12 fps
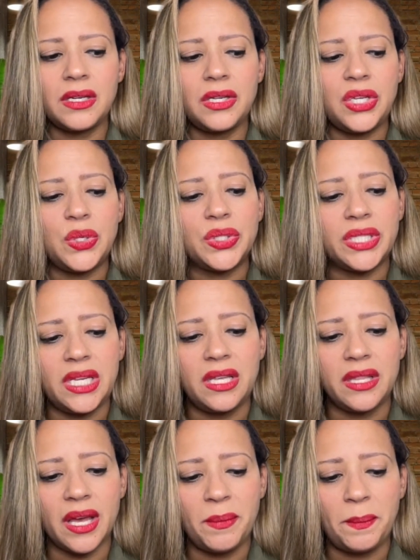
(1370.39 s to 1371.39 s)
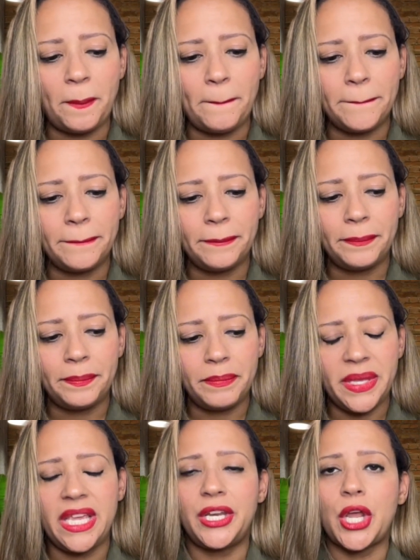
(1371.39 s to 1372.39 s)
You see them
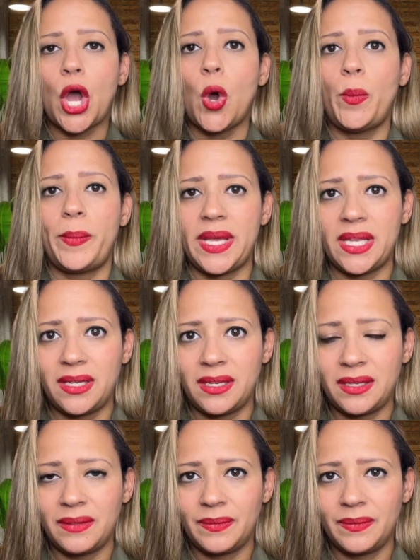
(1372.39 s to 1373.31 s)
being open